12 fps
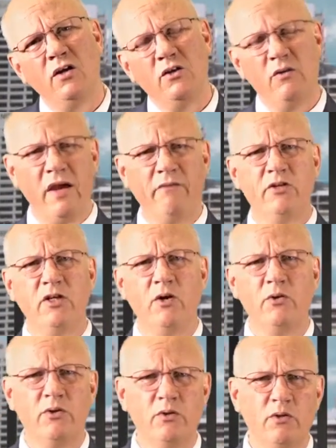you have to
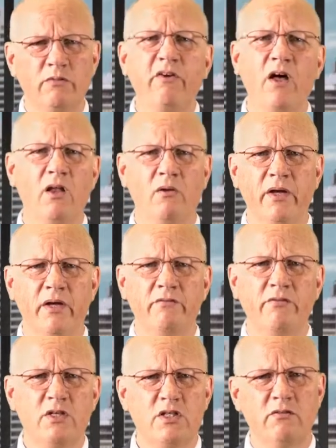go through the following.
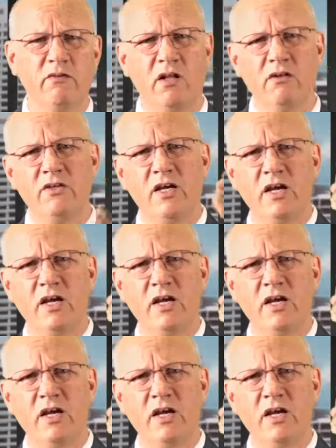First of all, you